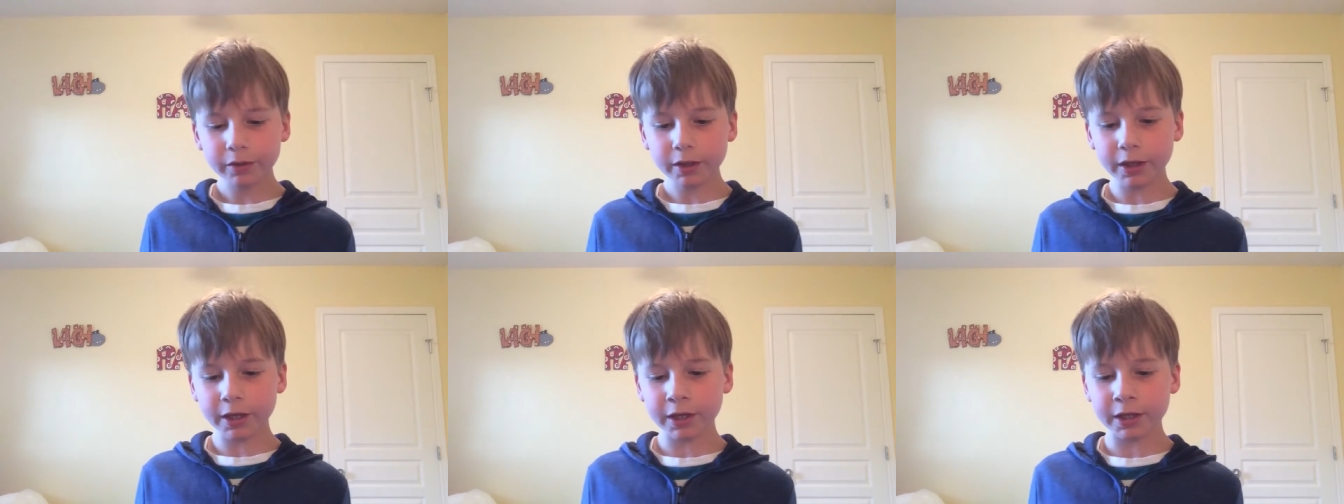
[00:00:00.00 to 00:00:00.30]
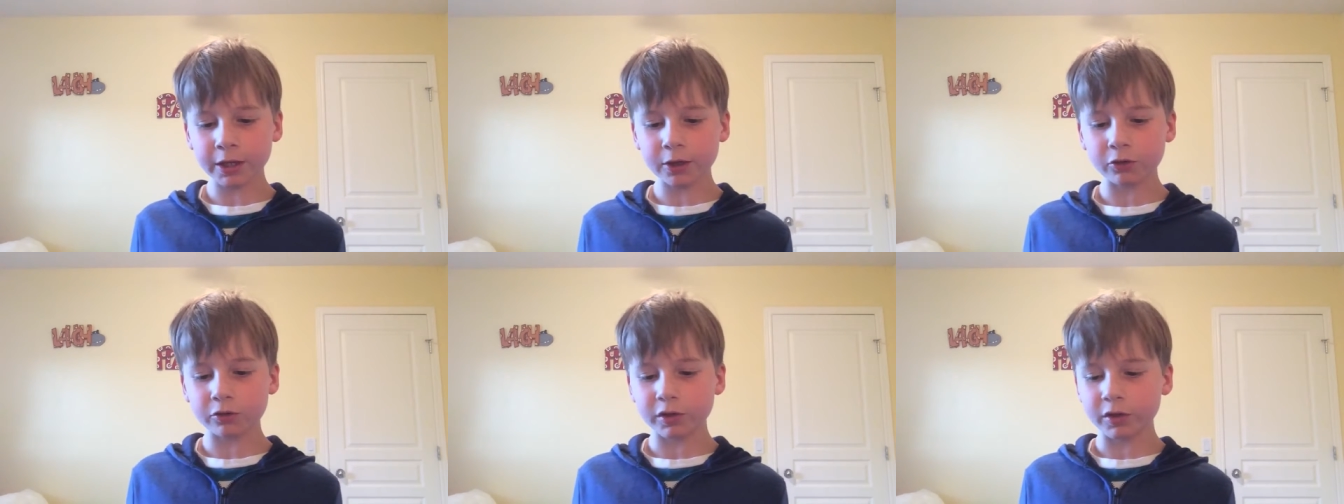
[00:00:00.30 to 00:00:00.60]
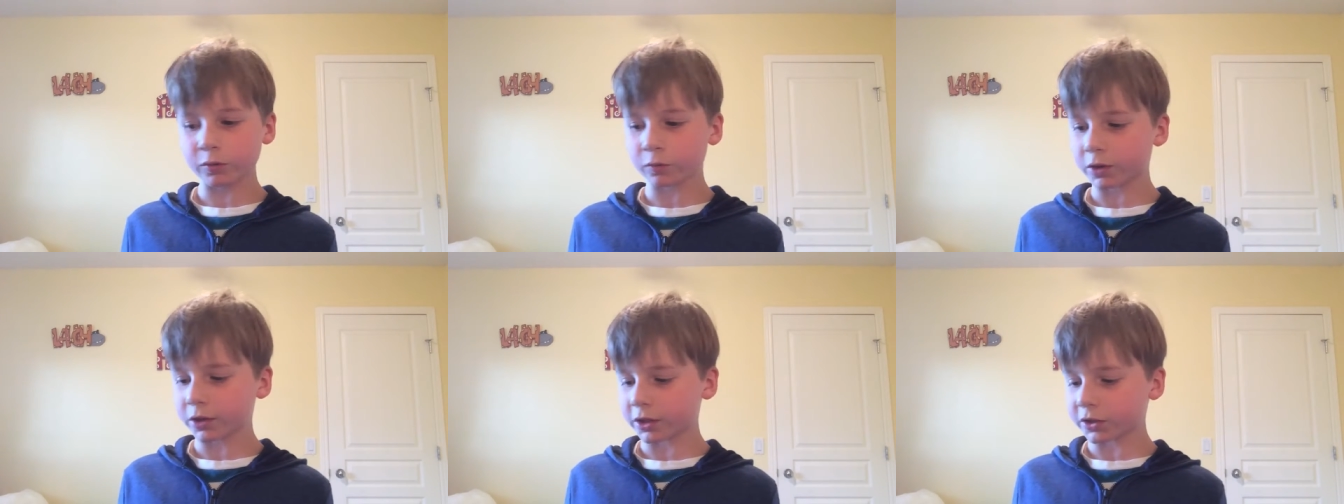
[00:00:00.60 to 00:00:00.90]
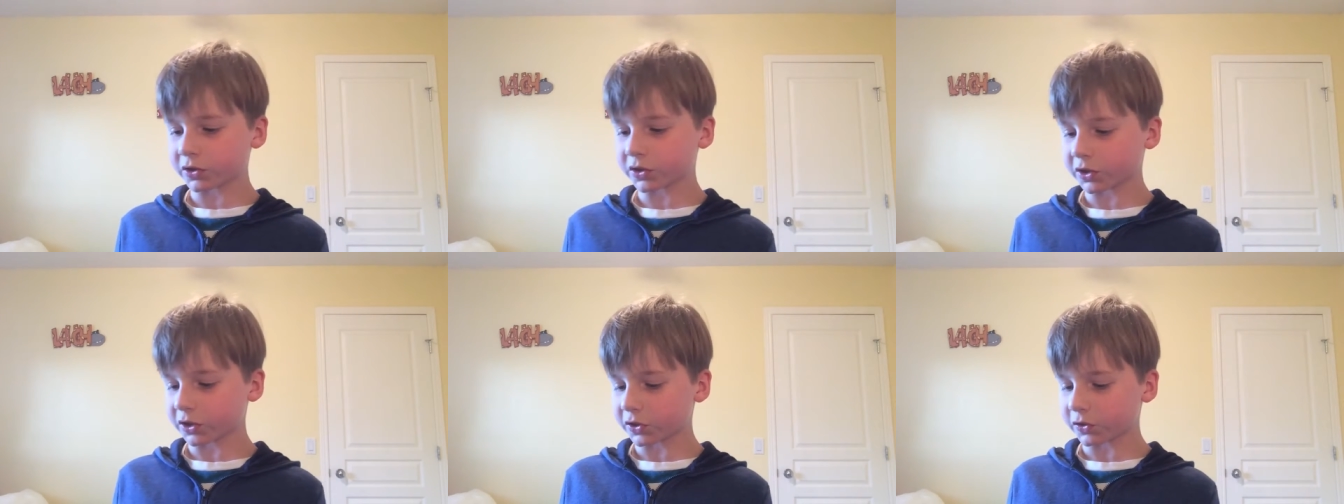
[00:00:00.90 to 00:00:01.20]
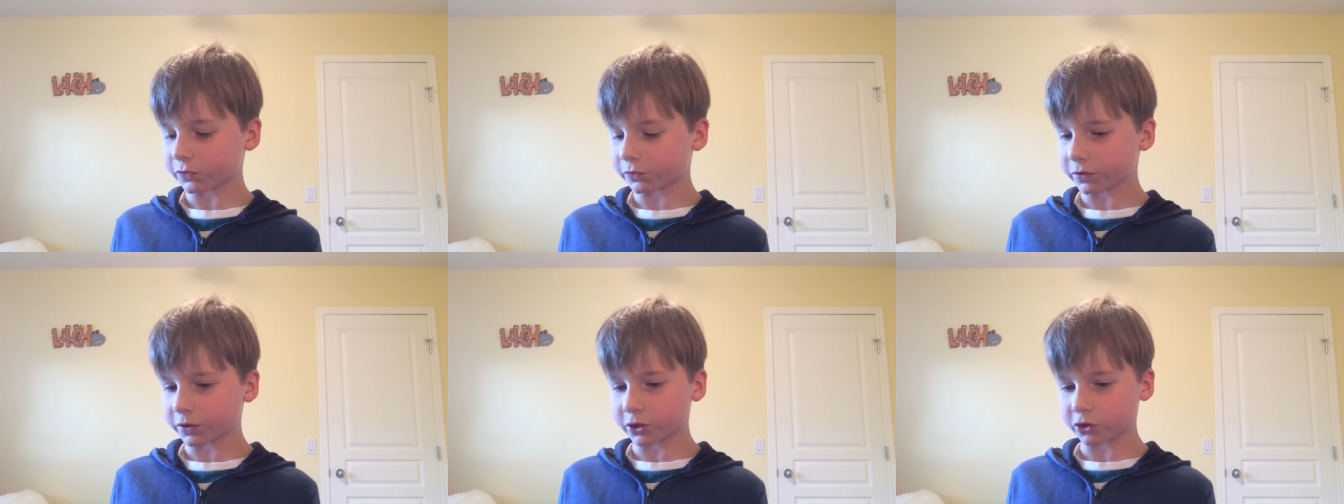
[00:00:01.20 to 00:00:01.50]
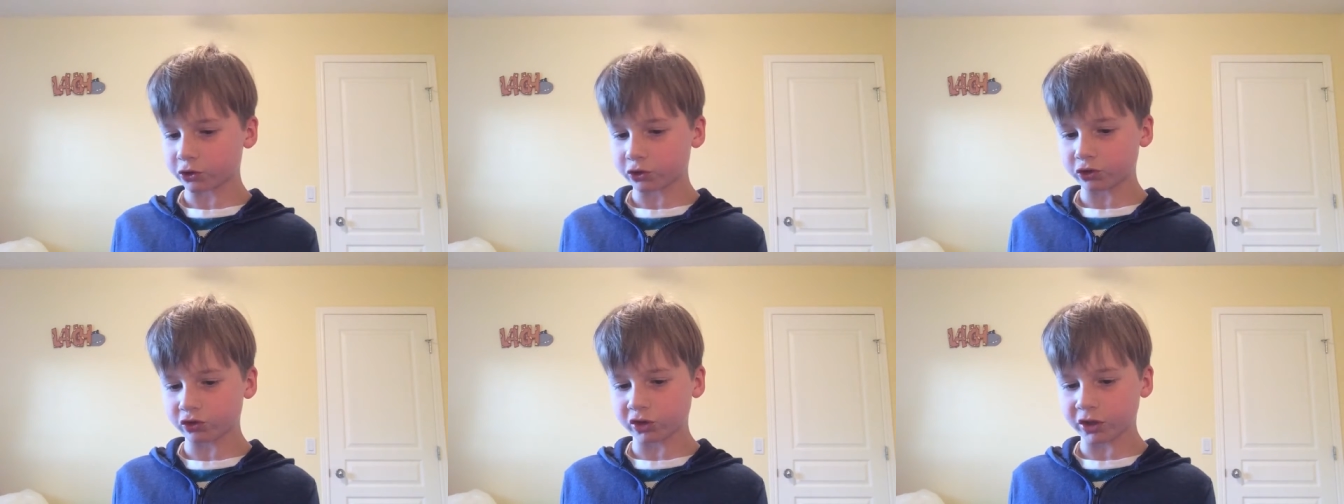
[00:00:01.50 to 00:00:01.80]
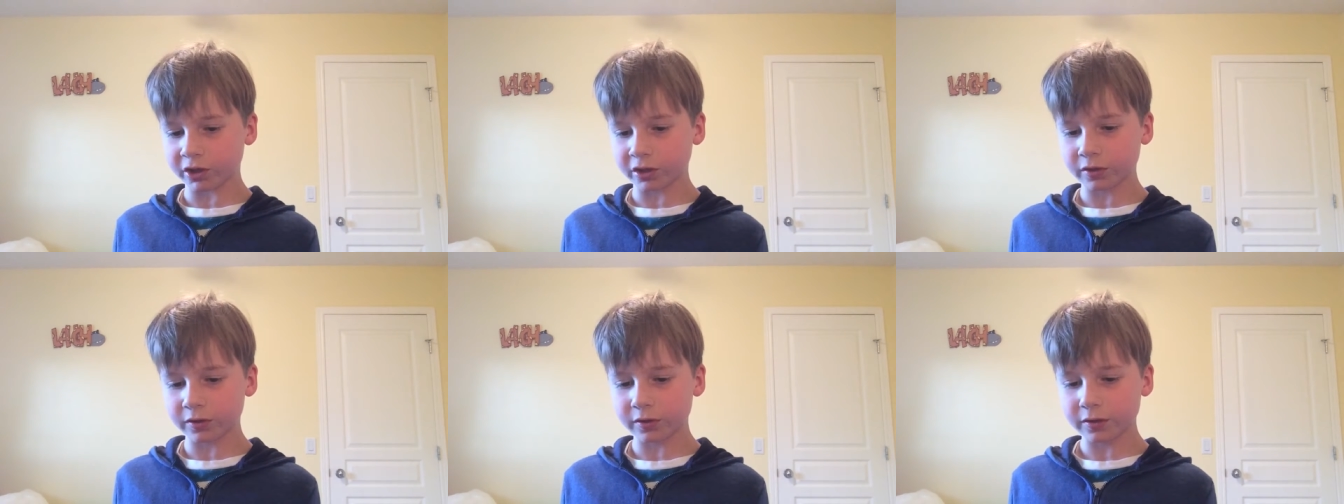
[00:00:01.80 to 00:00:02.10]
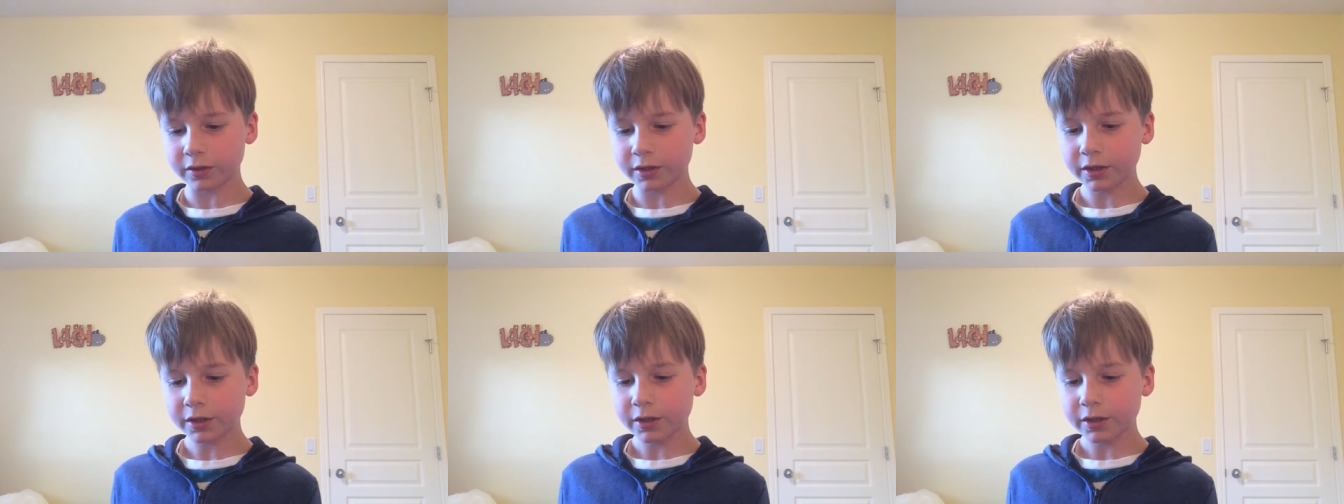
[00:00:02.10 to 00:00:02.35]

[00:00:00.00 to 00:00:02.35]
and I read what it says for the Stryfe.